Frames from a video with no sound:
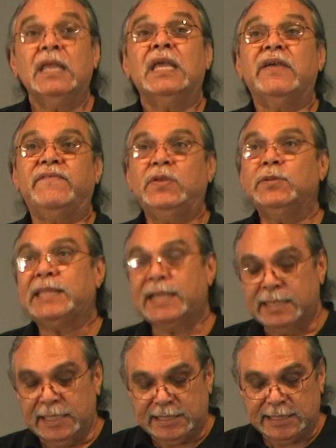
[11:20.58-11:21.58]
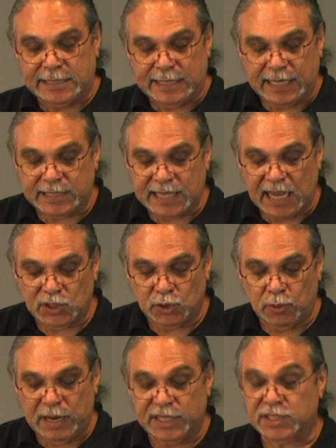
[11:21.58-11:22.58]
If you think this is an
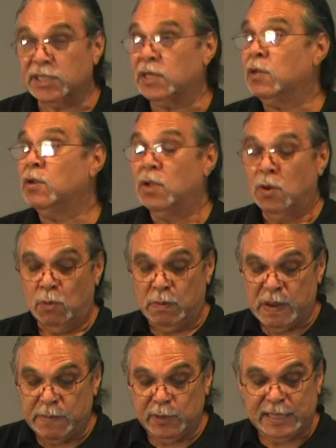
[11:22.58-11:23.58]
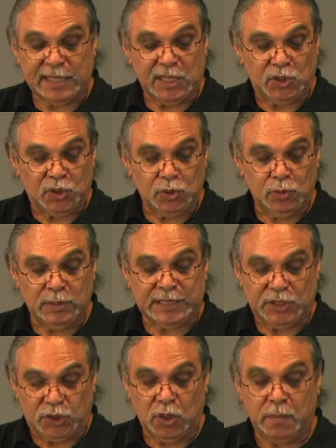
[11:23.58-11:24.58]
exaggeration, remember that the Jews
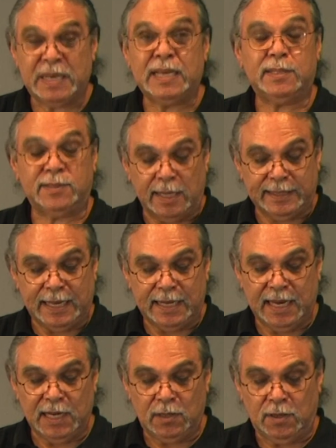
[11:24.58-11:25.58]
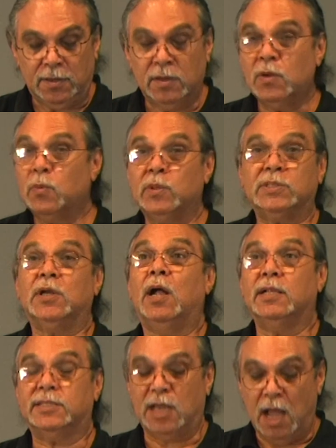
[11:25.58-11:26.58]
in Germany thought that Hitler was
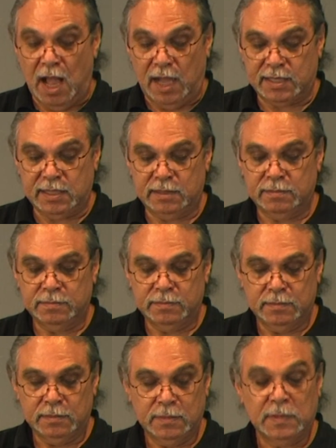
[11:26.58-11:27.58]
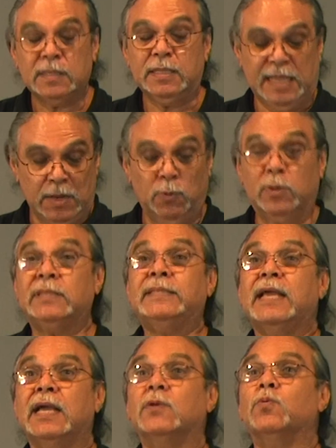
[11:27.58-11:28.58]
all talk. They were
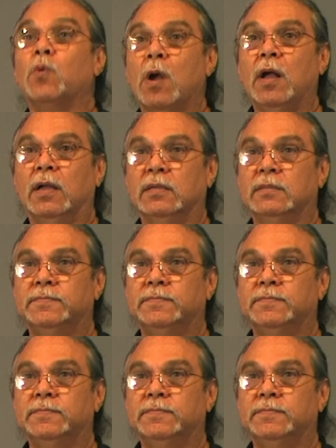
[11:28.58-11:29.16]
dead wrong.